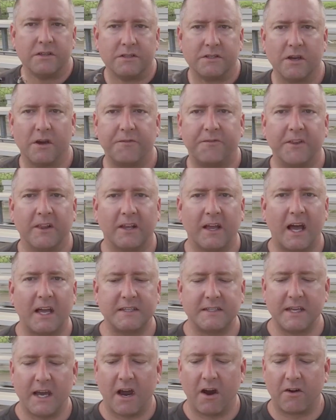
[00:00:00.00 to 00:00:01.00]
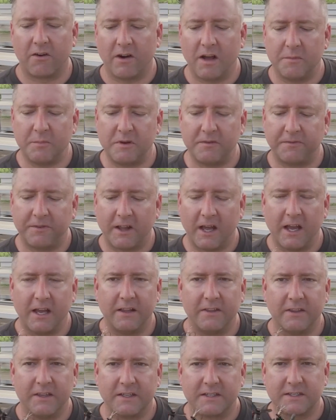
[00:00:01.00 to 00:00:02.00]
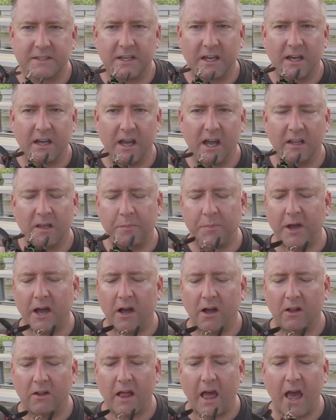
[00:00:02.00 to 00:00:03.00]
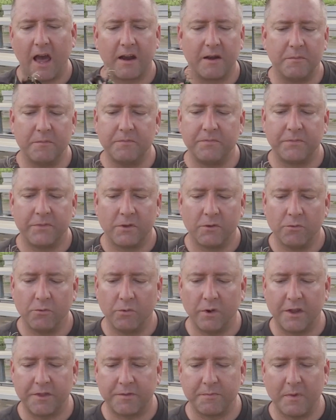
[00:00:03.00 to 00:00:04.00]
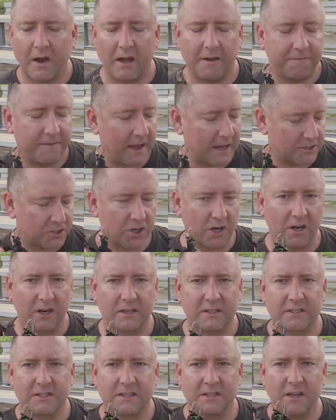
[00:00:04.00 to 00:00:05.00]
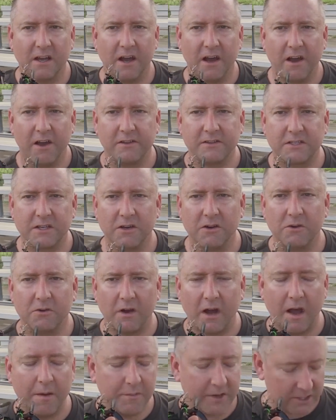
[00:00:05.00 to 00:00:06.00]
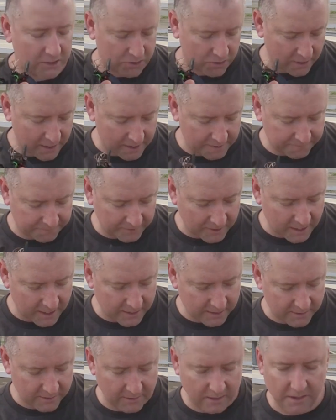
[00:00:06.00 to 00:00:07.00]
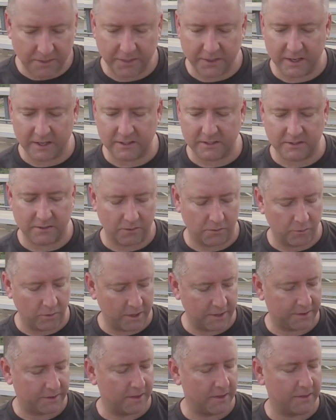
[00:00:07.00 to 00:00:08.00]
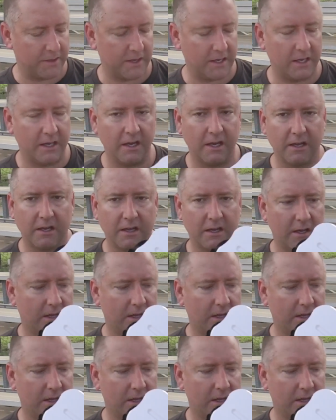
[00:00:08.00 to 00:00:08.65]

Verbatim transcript: So for the last hour, I've been flying this uh, Helipal Atom with my Fat Sharks. Uh, so I'm gonna try flying this with the